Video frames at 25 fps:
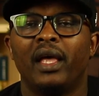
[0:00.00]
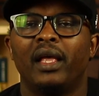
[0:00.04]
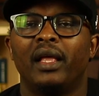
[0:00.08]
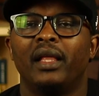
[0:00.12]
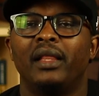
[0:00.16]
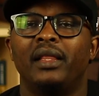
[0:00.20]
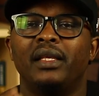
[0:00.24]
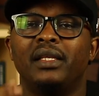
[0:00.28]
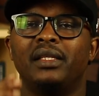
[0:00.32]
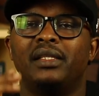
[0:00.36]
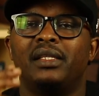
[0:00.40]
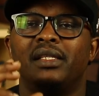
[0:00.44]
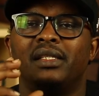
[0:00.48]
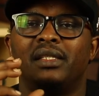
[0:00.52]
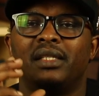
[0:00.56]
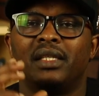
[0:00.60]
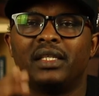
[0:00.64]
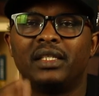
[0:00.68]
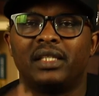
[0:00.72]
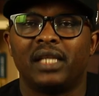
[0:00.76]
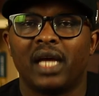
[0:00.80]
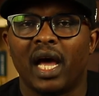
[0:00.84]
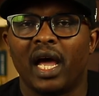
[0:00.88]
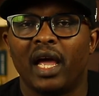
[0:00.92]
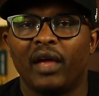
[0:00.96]
this is the
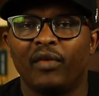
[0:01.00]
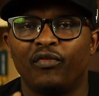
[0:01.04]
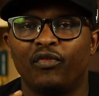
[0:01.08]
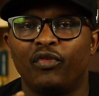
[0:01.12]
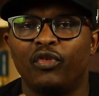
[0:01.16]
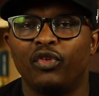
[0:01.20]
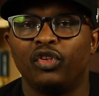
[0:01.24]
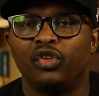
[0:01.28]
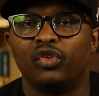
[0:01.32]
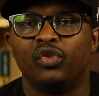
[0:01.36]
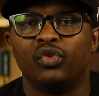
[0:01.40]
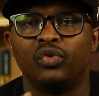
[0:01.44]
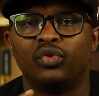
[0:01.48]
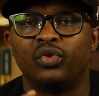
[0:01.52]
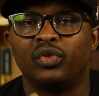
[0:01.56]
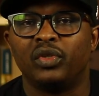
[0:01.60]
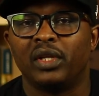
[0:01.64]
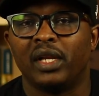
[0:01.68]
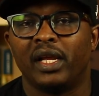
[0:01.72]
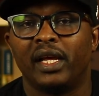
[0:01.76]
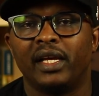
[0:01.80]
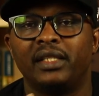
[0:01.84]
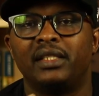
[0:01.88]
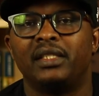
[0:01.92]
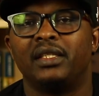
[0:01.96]
time for you to
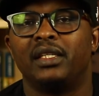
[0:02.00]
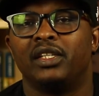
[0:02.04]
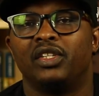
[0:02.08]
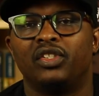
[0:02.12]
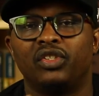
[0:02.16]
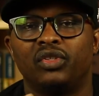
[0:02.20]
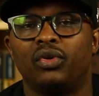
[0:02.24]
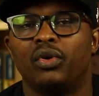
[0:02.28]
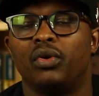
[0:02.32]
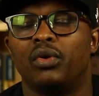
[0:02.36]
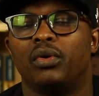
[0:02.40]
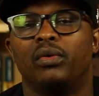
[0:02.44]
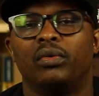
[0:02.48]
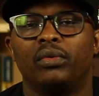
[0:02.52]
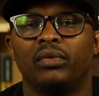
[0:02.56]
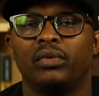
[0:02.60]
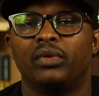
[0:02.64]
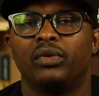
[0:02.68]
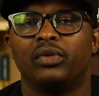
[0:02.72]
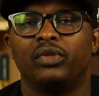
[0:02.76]
let it go.